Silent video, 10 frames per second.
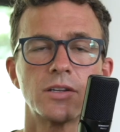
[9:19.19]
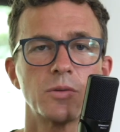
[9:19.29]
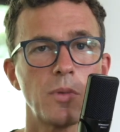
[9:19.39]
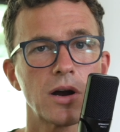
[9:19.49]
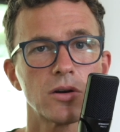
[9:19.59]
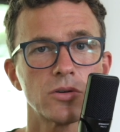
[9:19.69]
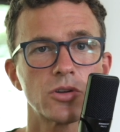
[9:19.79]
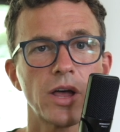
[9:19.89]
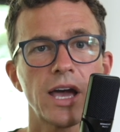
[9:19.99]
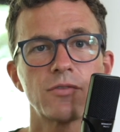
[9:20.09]
Tomorrow,
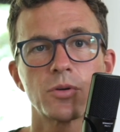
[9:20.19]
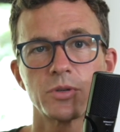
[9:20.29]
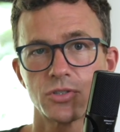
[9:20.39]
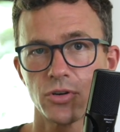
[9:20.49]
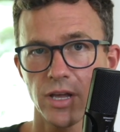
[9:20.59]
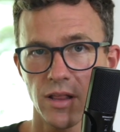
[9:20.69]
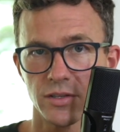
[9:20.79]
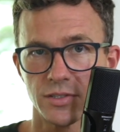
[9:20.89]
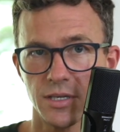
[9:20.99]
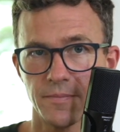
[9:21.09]
you'll have your Missouri
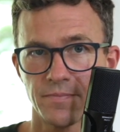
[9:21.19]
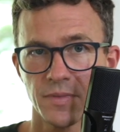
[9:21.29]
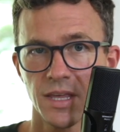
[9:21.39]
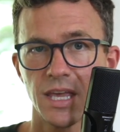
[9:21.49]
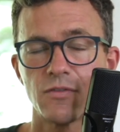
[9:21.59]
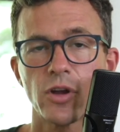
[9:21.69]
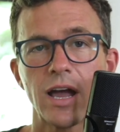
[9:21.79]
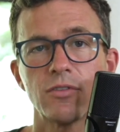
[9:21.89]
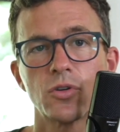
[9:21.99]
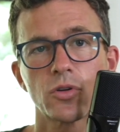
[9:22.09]
LLC. If you're
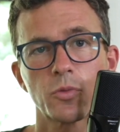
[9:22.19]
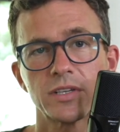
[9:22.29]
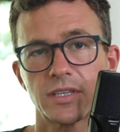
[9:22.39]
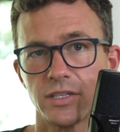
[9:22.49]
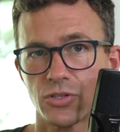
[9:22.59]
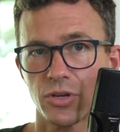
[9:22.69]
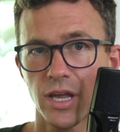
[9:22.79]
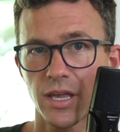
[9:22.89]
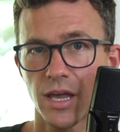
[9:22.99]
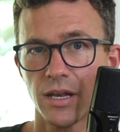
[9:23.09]
having Northwest get your
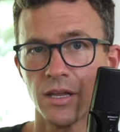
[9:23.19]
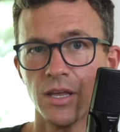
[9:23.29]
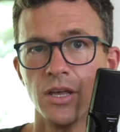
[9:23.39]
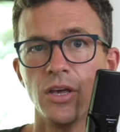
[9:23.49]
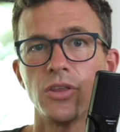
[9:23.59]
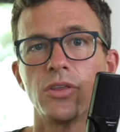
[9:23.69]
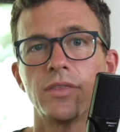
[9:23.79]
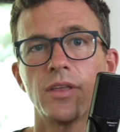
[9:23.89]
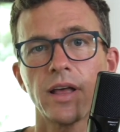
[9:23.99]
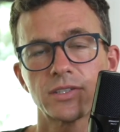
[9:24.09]
EIN,
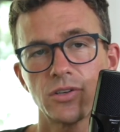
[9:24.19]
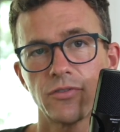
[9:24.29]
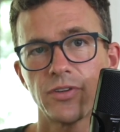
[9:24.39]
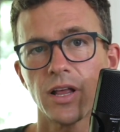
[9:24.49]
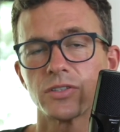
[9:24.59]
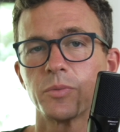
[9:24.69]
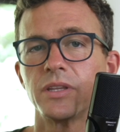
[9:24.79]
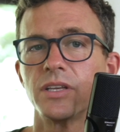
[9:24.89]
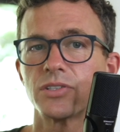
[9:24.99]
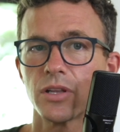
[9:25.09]
they'll ask you to fill out some
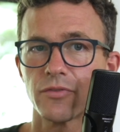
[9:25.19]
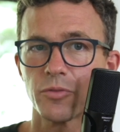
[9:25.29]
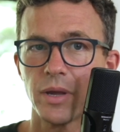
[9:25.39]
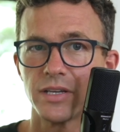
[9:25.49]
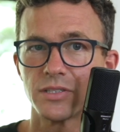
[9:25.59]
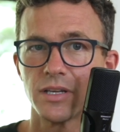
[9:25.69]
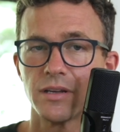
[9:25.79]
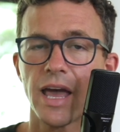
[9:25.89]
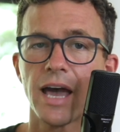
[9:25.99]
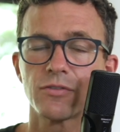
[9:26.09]
additional
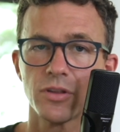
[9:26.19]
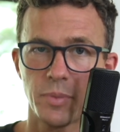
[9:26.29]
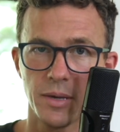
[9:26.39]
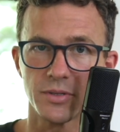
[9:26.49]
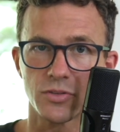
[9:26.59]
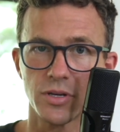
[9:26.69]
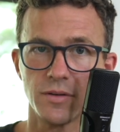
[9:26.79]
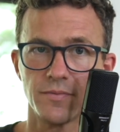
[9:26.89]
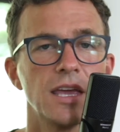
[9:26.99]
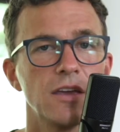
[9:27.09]
information after the payment
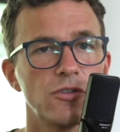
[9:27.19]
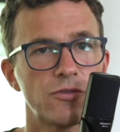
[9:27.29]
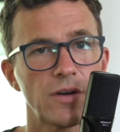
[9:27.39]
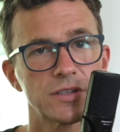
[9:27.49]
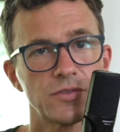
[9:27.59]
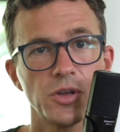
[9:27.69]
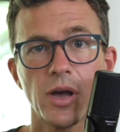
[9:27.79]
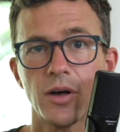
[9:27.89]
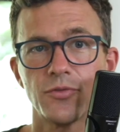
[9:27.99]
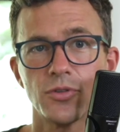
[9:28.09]
screen. If you found this video
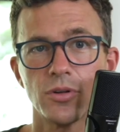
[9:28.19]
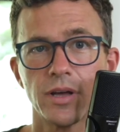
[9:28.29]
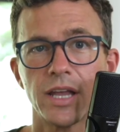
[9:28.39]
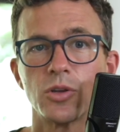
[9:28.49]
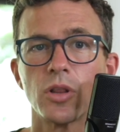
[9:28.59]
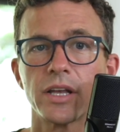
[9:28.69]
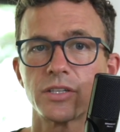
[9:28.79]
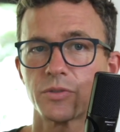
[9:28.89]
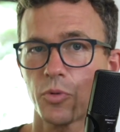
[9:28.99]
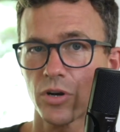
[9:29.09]
helpful and you'd like
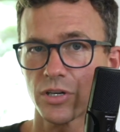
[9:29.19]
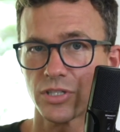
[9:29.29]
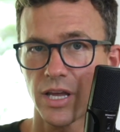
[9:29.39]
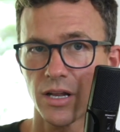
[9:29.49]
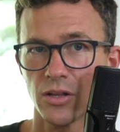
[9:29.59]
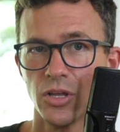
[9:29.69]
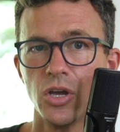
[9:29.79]
to support our channel,